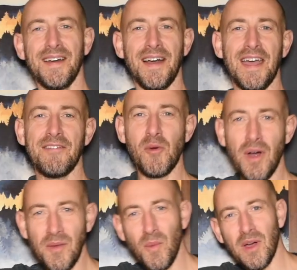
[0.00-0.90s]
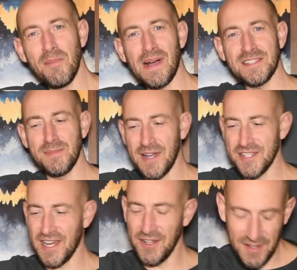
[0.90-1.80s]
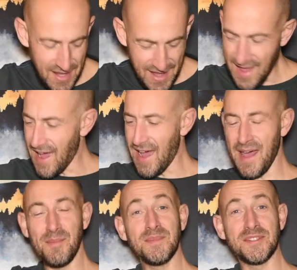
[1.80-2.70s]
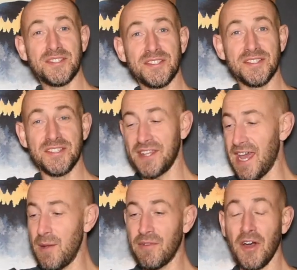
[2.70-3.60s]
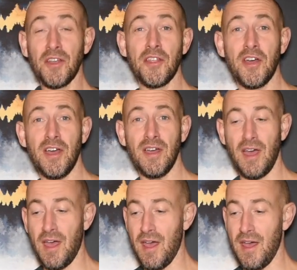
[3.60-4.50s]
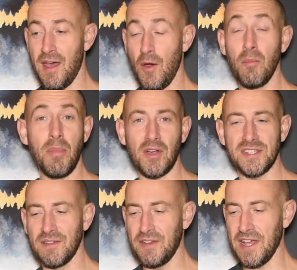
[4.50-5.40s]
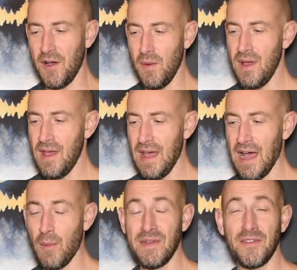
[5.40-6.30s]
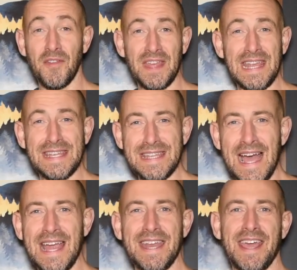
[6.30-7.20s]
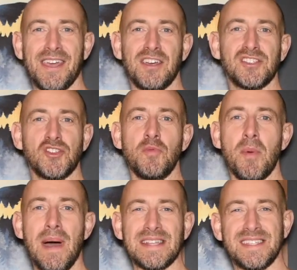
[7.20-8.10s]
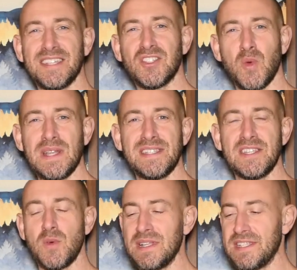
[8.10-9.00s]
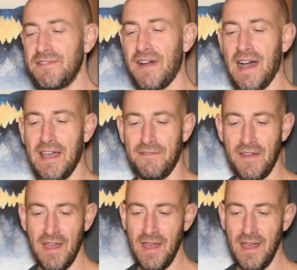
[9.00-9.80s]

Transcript: Hi everyone, welcome back to my channel. Today we've got another unboxing video and we've got the Nidecker Supermatic 2025.